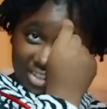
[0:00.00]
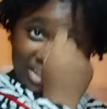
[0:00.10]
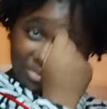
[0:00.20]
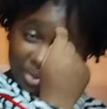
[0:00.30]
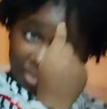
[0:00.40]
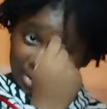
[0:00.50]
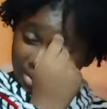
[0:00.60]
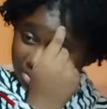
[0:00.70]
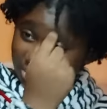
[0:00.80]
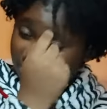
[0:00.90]
I'm going to have to bring
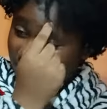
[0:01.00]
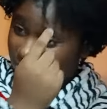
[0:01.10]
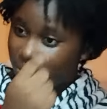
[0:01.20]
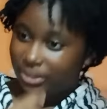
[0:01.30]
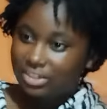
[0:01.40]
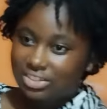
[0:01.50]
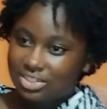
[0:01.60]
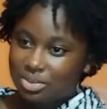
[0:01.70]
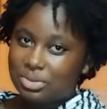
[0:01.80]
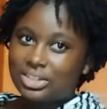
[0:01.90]
out the quilt
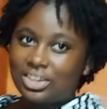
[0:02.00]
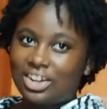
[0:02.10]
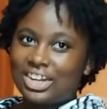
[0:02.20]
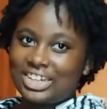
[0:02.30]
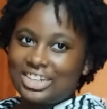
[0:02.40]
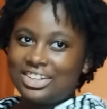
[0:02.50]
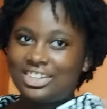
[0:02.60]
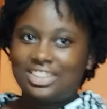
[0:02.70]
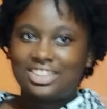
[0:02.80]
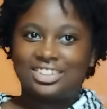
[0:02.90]
a bit
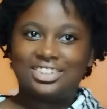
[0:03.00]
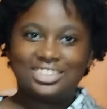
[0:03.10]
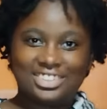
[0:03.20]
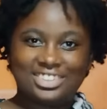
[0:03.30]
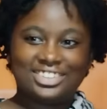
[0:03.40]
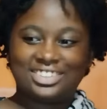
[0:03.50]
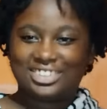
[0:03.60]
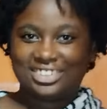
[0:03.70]
early.